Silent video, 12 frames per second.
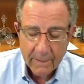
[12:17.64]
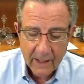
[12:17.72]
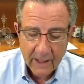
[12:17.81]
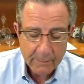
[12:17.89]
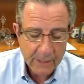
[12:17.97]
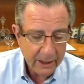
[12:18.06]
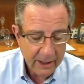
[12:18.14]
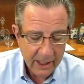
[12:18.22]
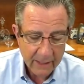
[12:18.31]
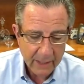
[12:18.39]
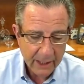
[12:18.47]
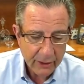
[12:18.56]
and
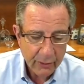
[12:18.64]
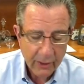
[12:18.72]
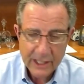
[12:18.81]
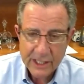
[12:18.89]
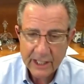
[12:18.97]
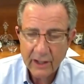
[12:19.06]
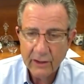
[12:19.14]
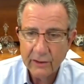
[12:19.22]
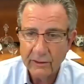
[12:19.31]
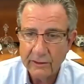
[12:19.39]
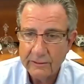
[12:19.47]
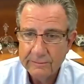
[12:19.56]
my crazy
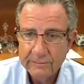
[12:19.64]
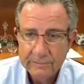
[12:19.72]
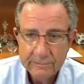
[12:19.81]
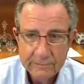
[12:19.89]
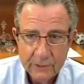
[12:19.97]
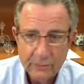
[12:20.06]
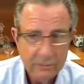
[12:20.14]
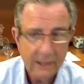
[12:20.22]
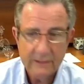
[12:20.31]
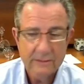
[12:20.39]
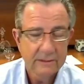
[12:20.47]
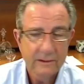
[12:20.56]
uncle, who
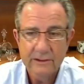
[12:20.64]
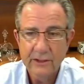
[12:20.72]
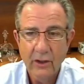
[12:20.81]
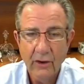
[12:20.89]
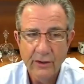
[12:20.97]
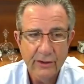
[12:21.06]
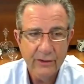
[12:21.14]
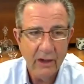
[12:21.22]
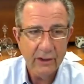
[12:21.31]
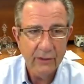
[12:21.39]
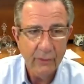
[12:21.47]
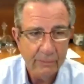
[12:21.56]
it's hard to
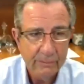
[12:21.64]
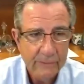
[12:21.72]
talk to him.